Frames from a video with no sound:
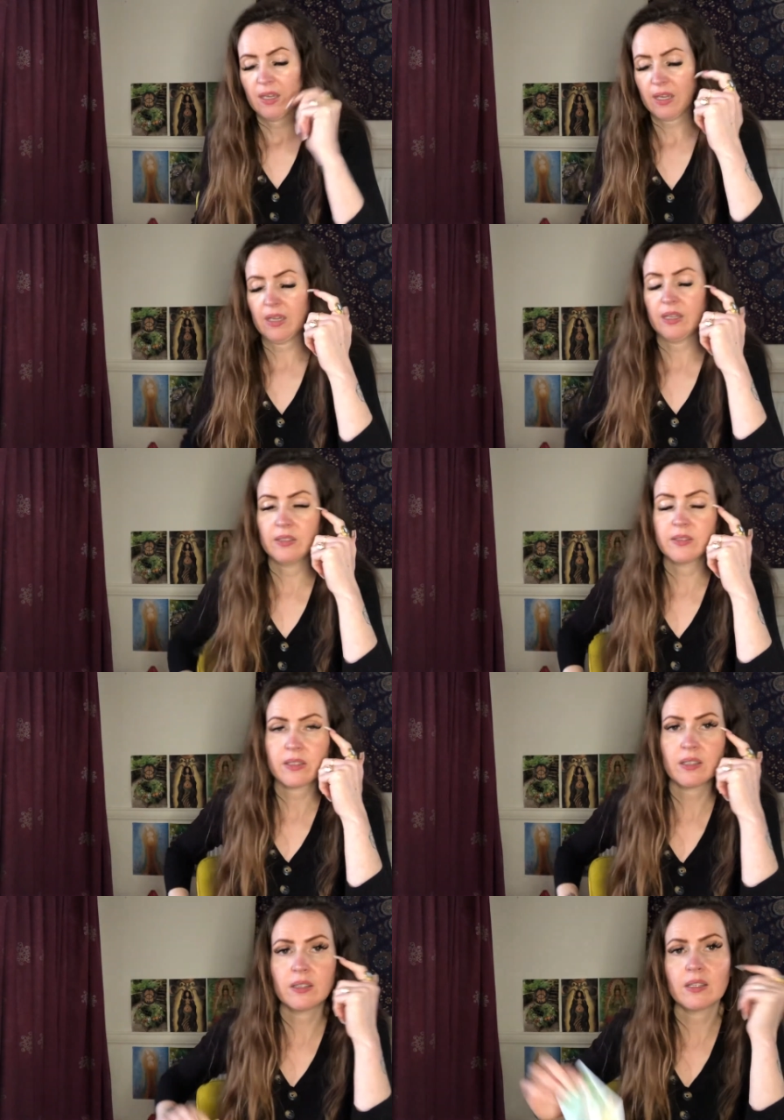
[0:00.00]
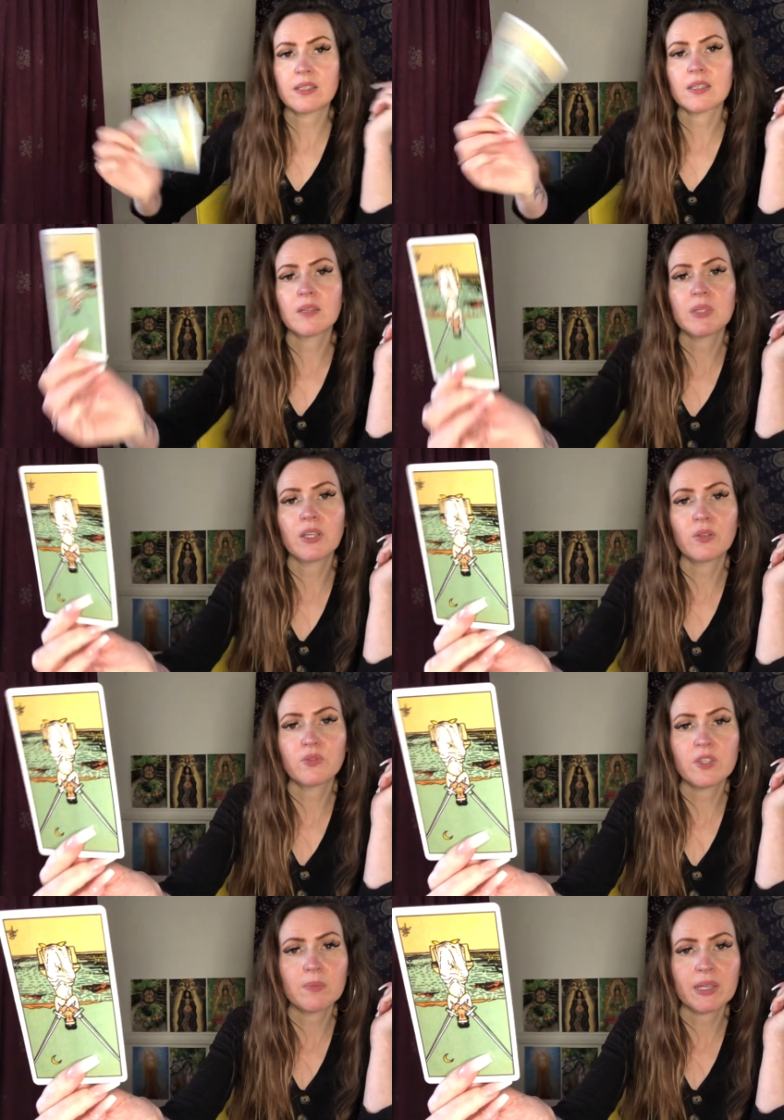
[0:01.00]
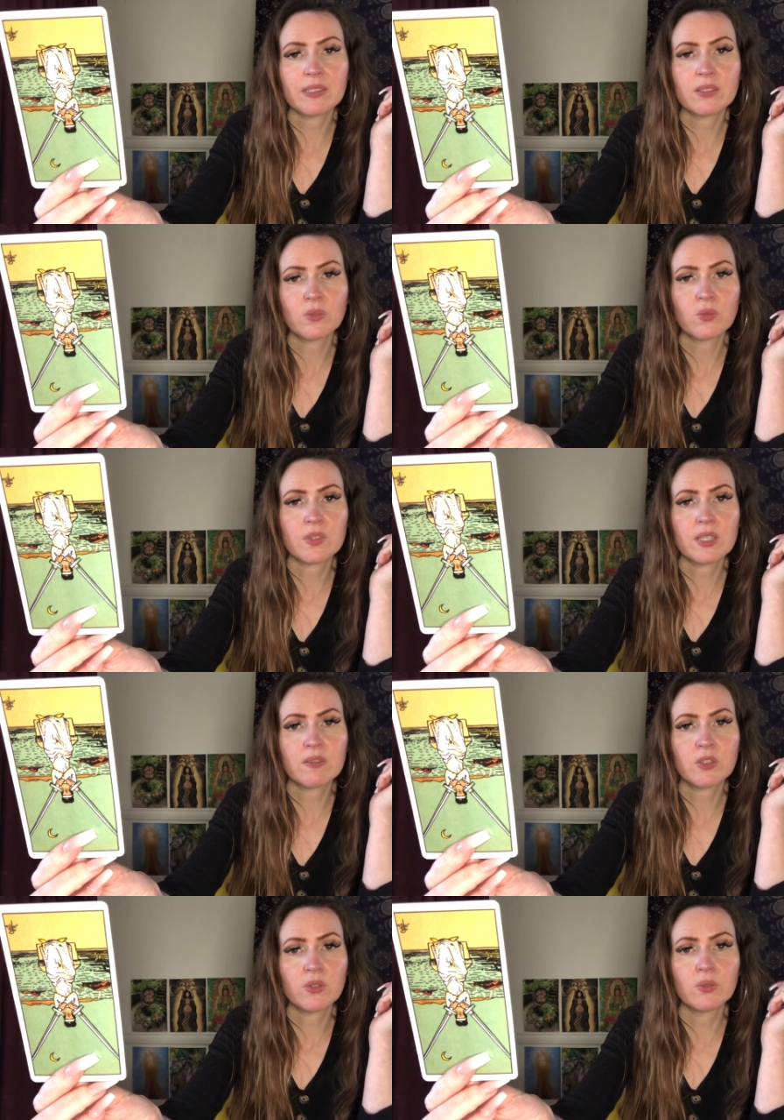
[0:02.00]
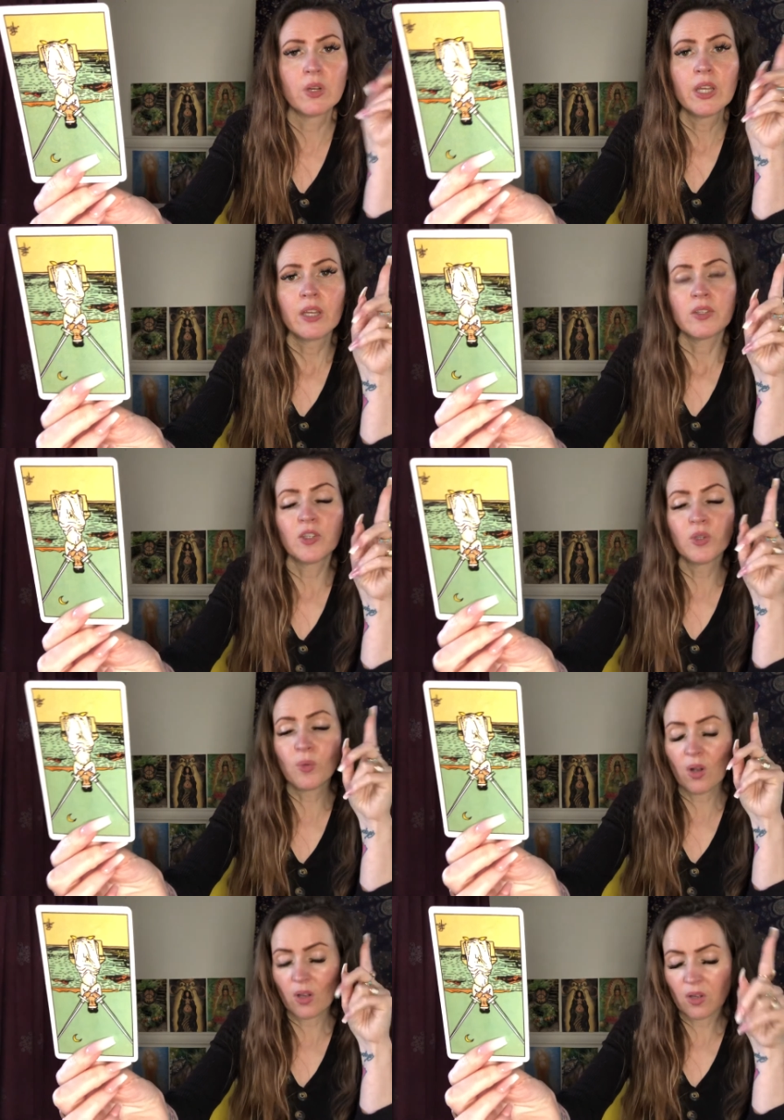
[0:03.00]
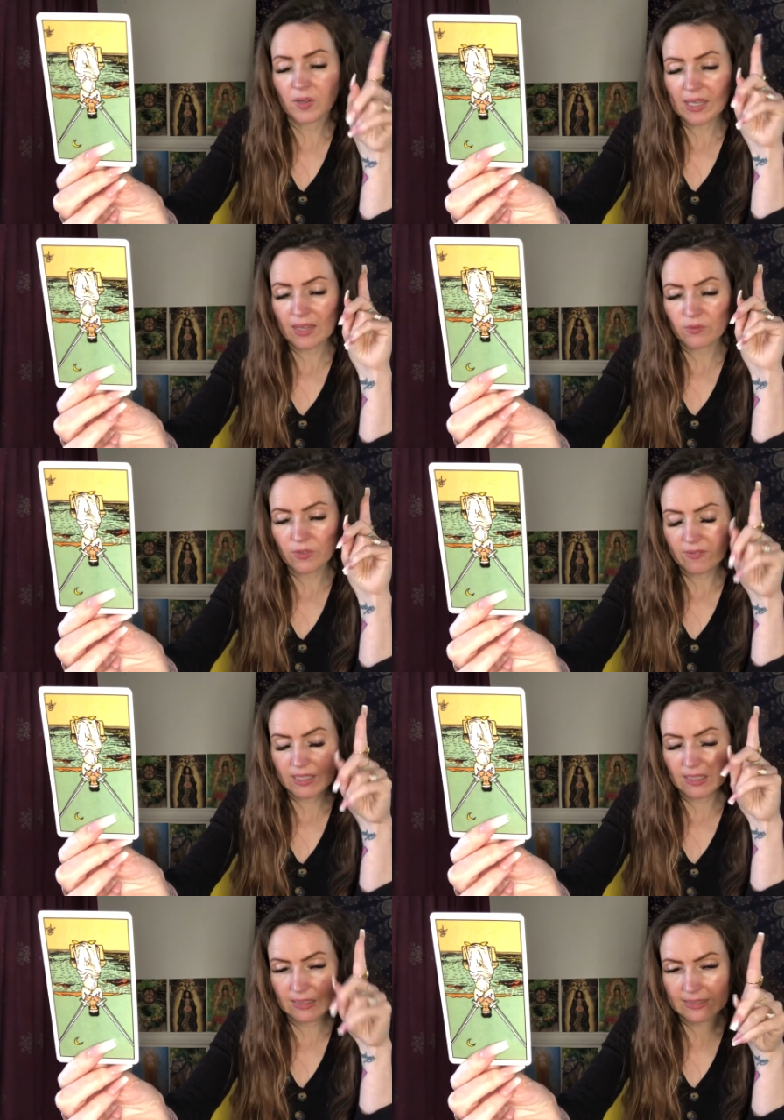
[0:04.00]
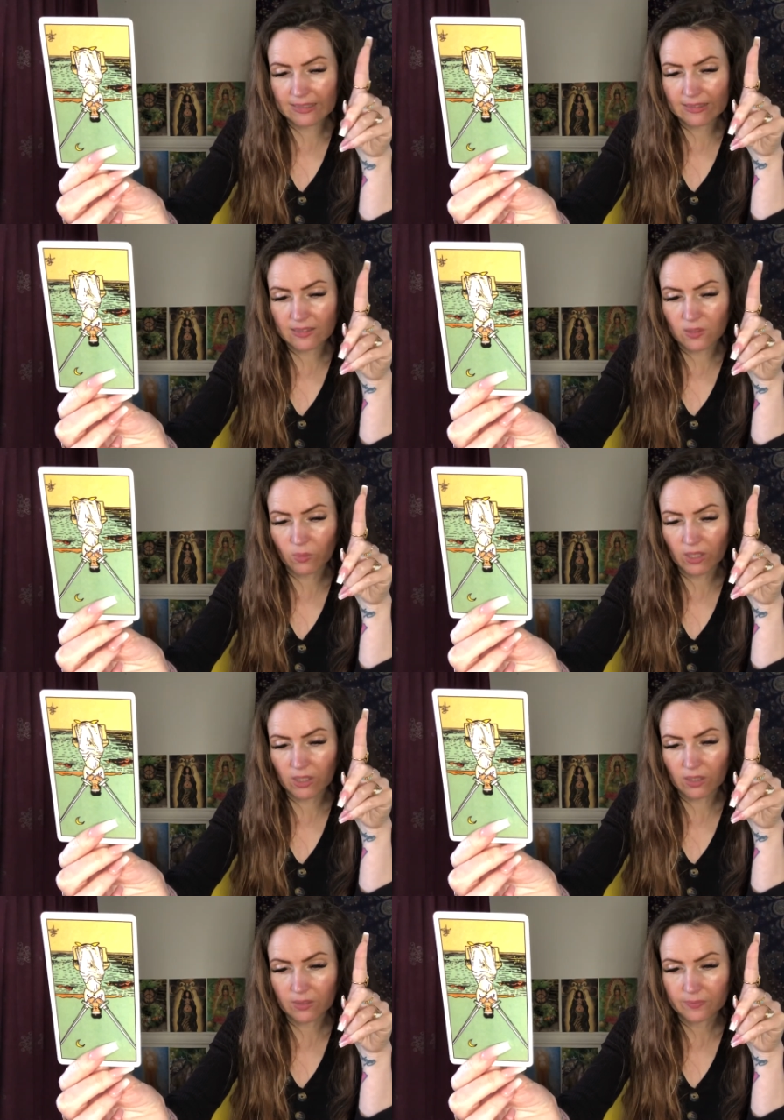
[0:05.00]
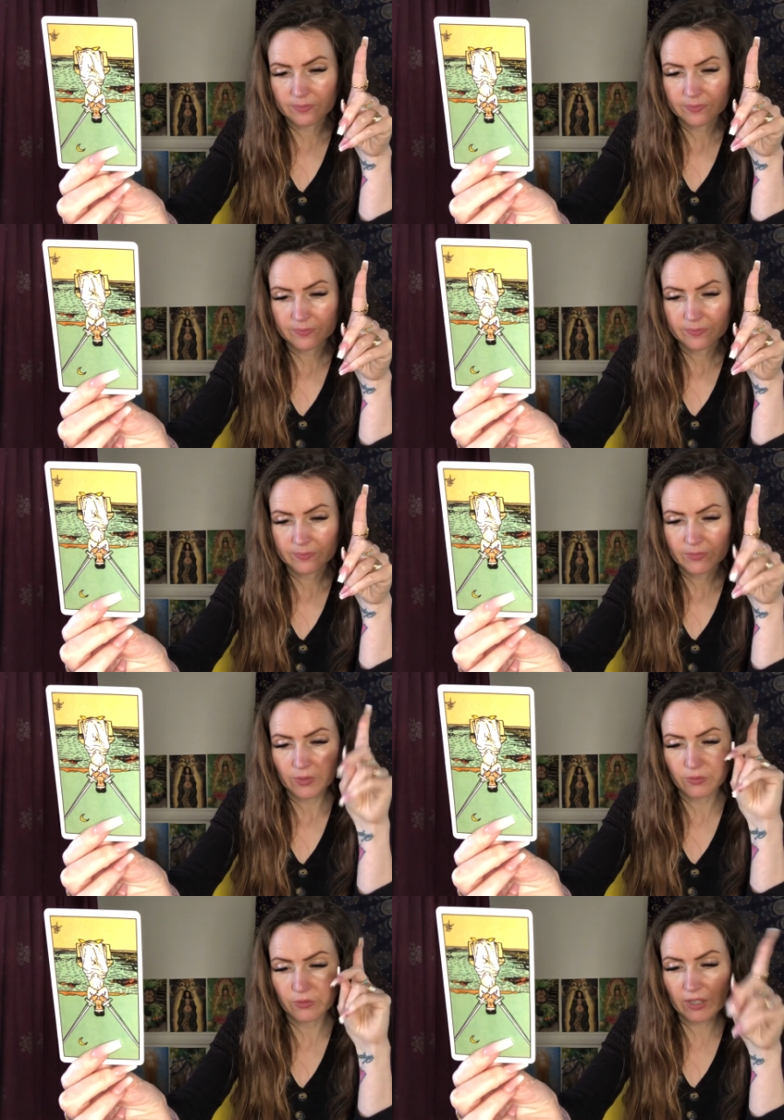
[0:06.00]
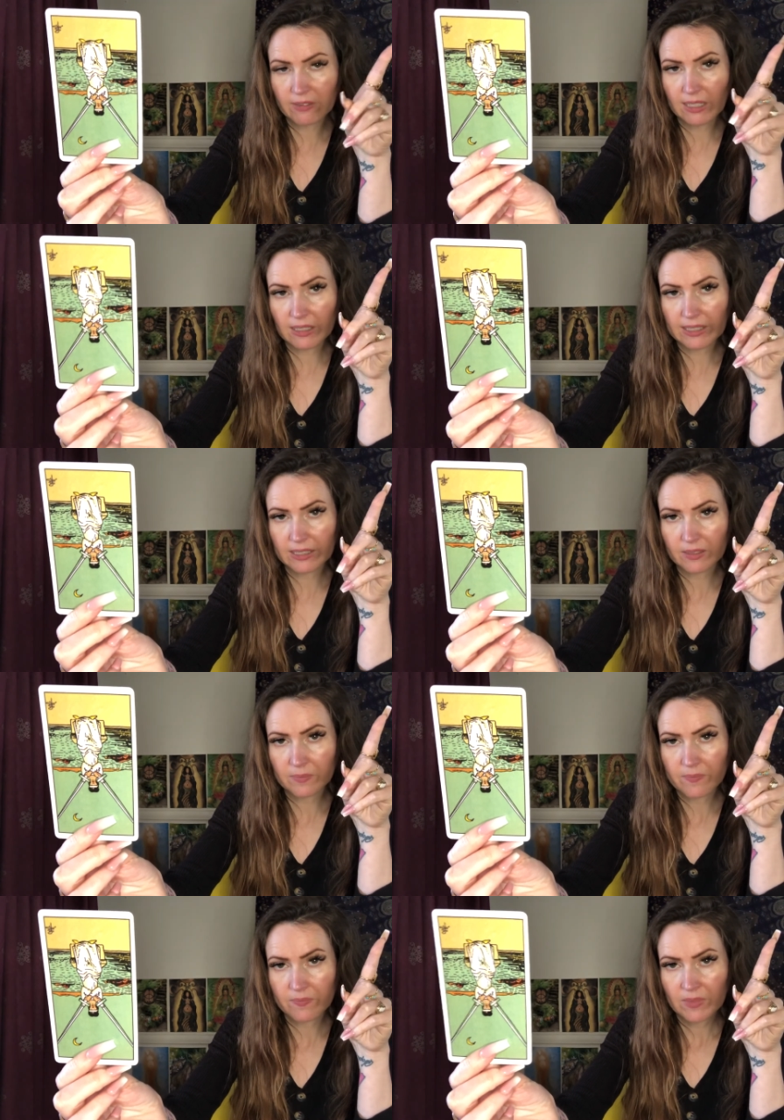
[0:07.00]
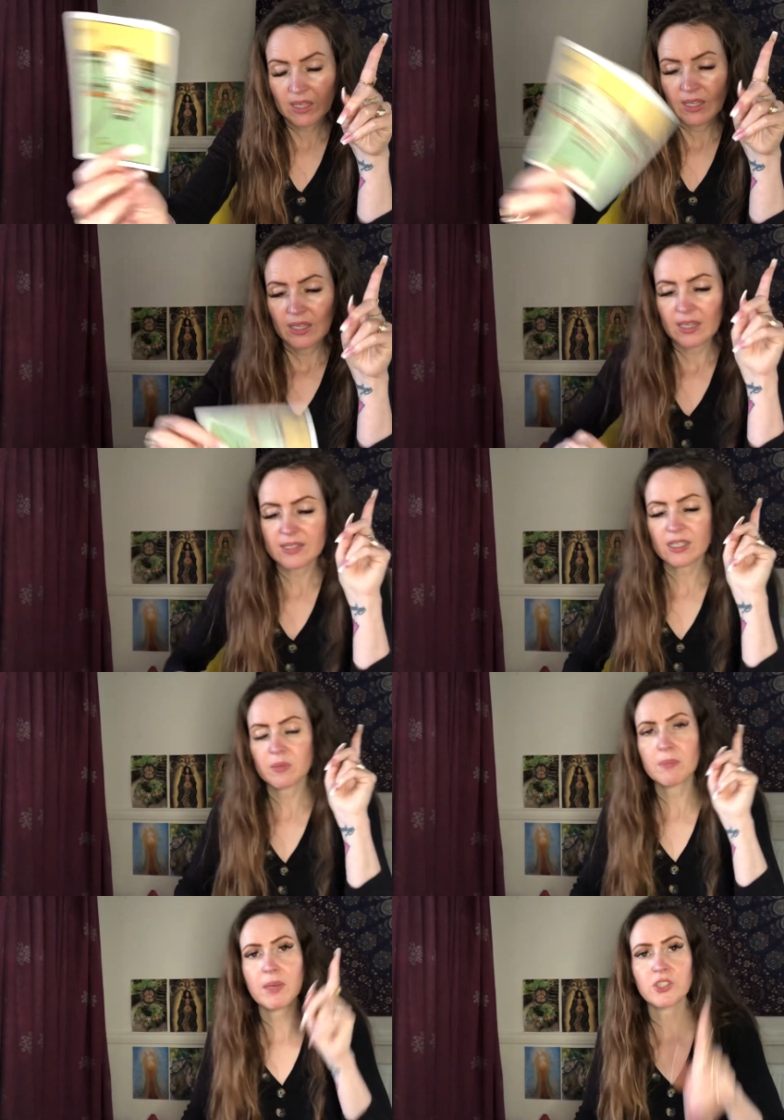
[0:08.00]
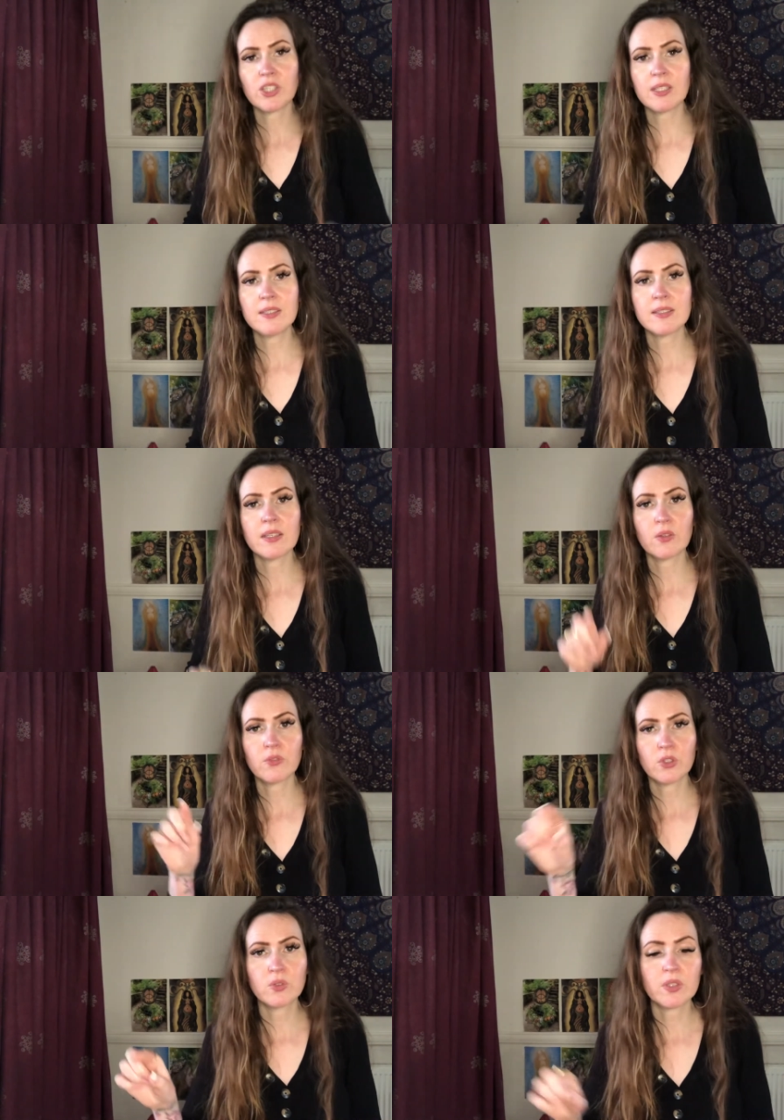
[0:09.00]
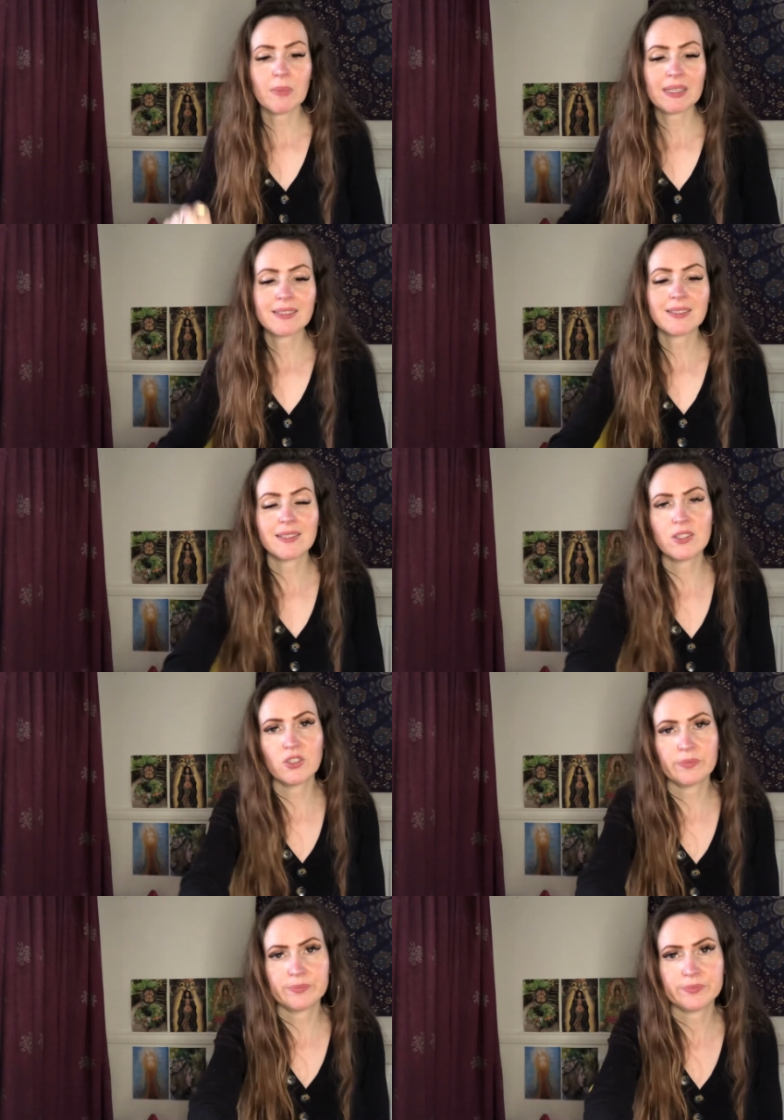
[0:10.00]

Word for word: And there's going to be no fear-based thoughts here at all. You are getting very clear this week. Very clear. It's going to be much easier for you to make a decision.